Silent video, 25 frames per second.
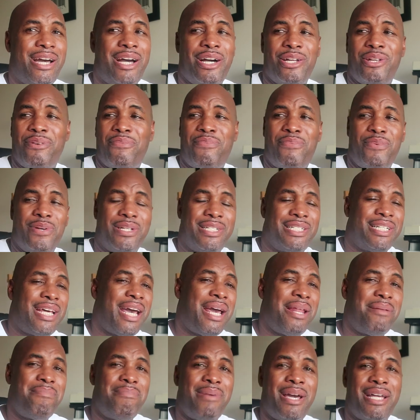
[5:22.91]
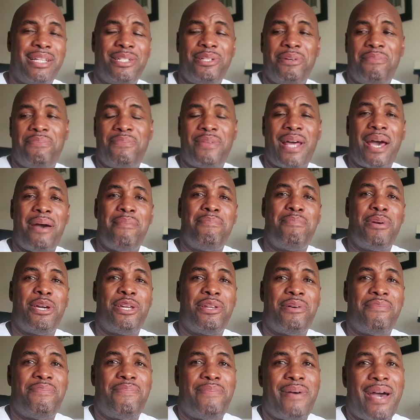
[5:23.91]
out of resentment of that
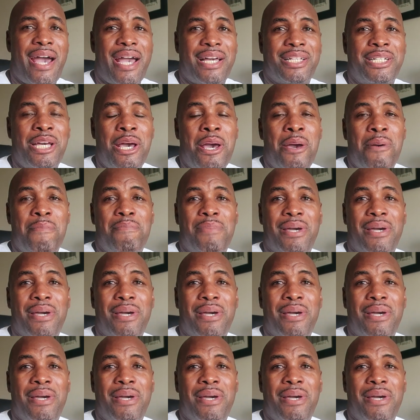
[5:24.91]
being a fact,